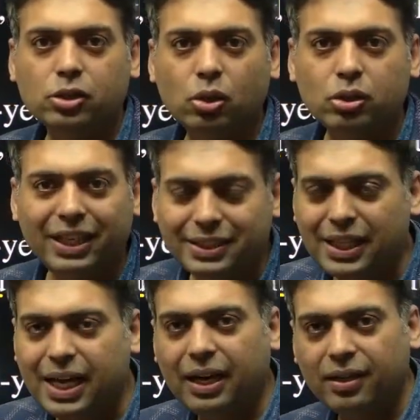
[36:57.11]
So
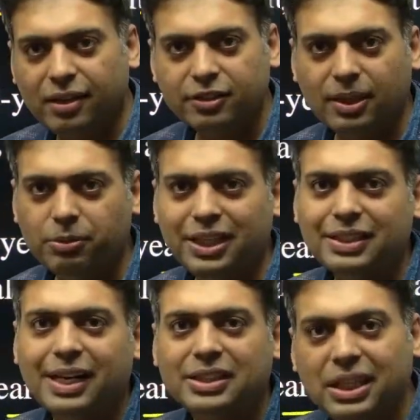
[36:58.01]
things are some
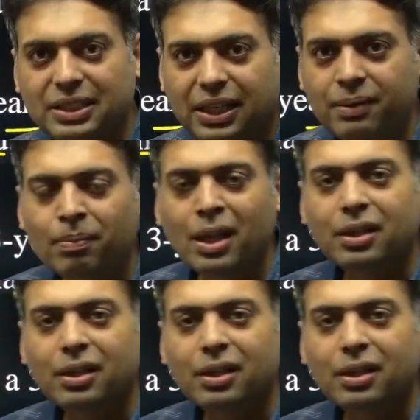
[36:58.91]
things are changing.